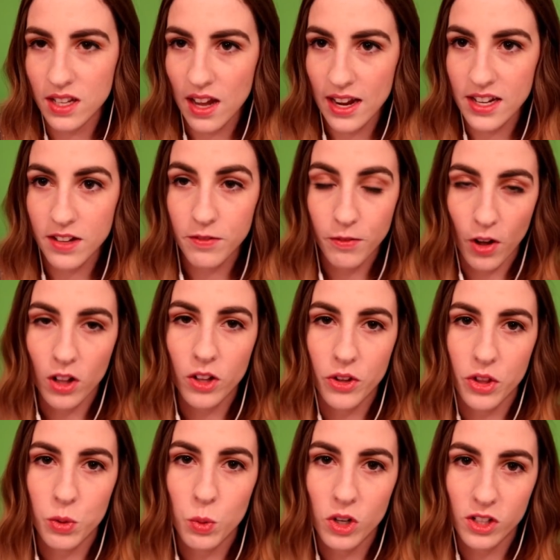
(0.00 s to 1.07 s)
I did follow
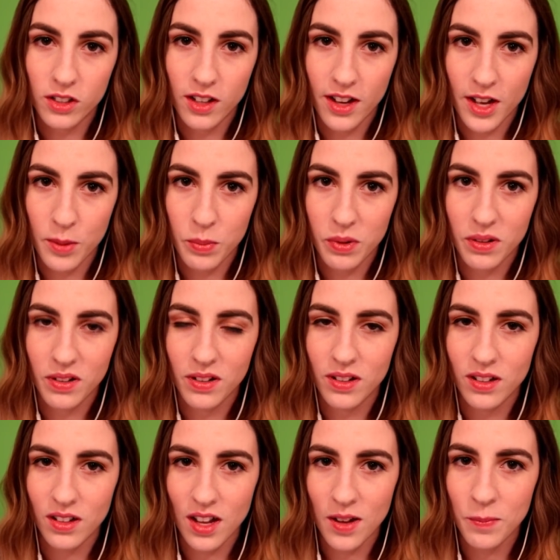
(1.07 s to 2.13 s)
the World Cup
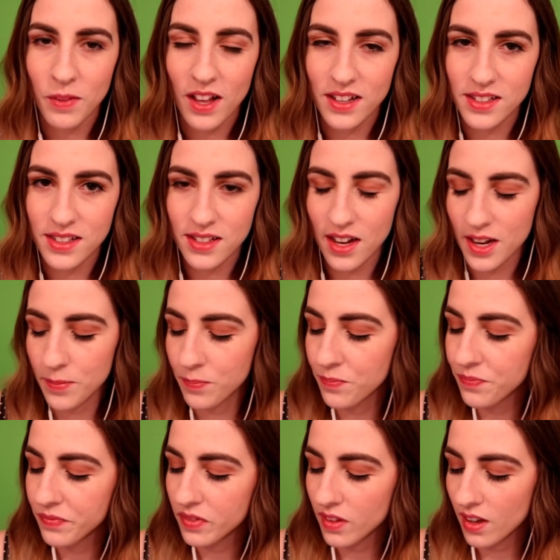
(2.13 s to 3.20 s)
last time.
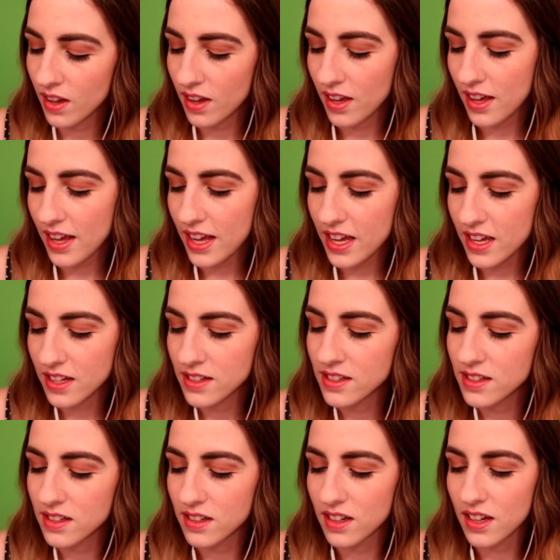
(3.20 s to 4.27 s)

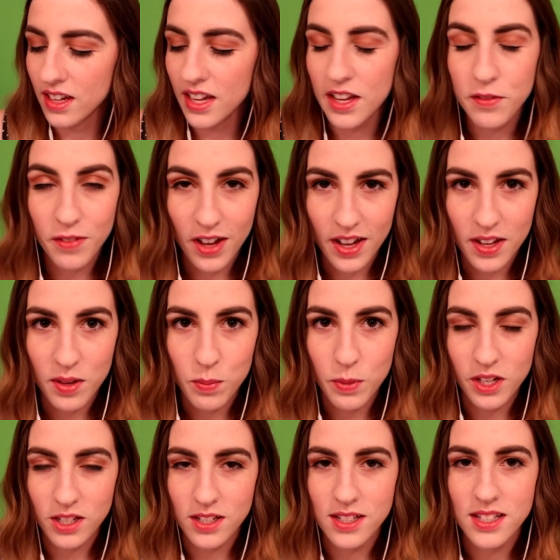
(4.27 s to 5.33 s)
And if I
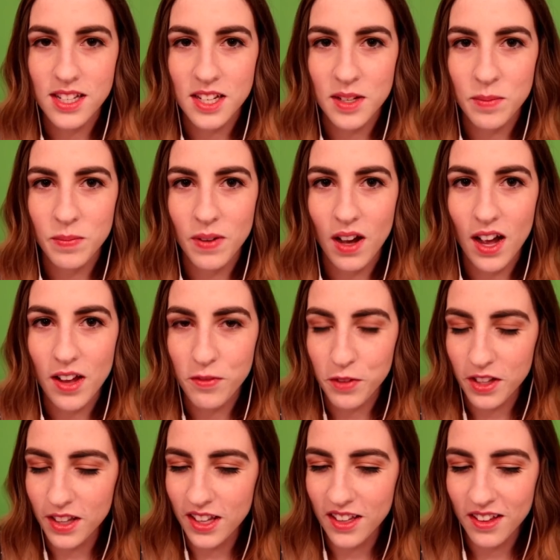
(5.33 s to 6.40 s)
picked a team, I
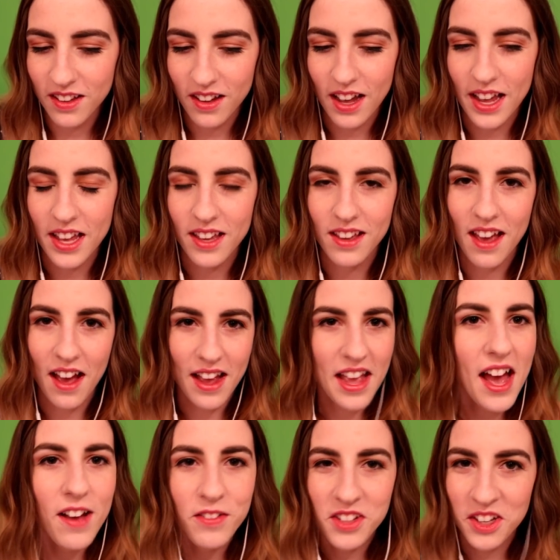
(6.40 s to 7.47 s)
feel like I
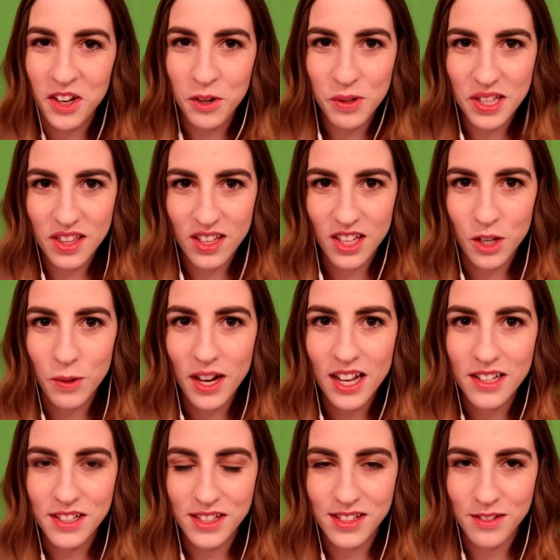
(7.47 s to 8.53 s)
have to go with the
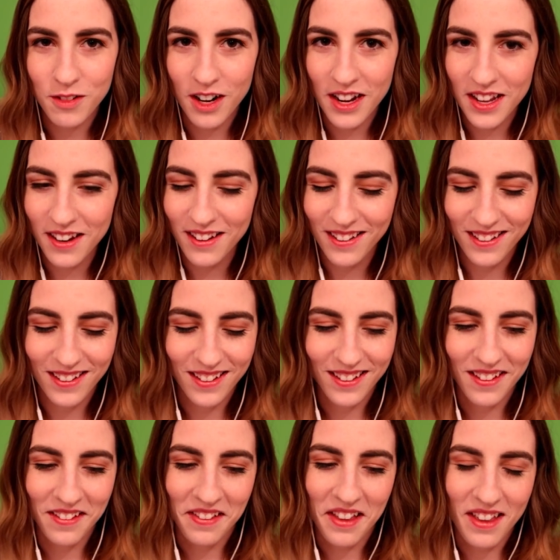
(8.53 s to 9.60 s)
U.S., right?
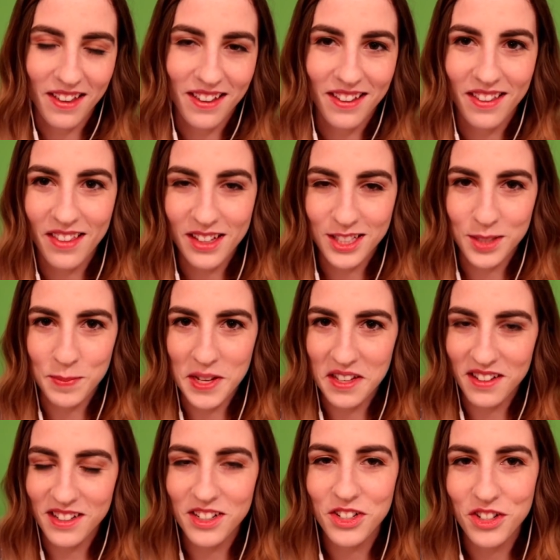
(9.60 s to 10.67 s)
Like, that's my
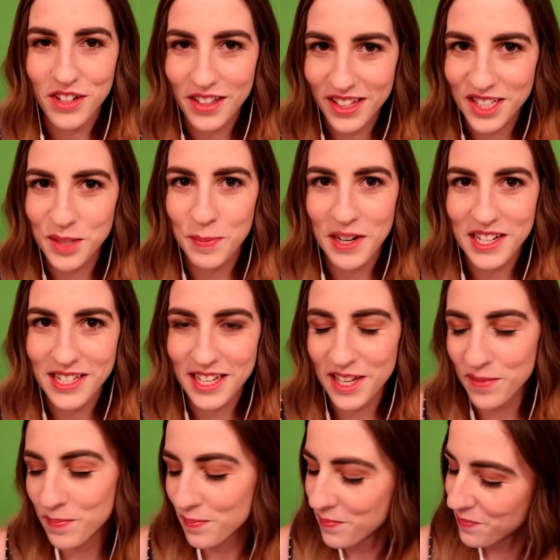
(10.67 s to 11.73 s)
country, that's my
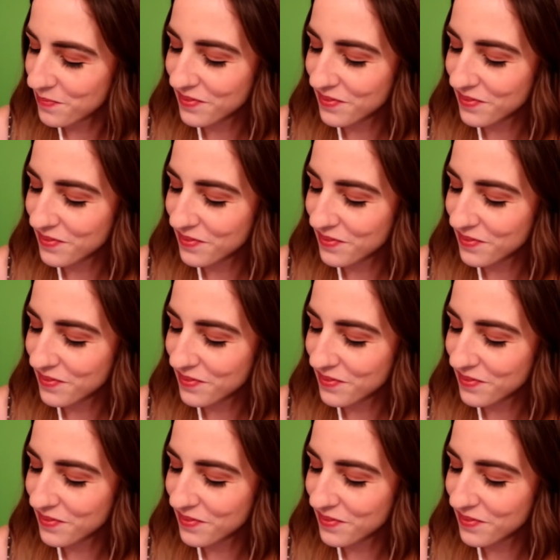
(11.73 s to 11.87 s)
team.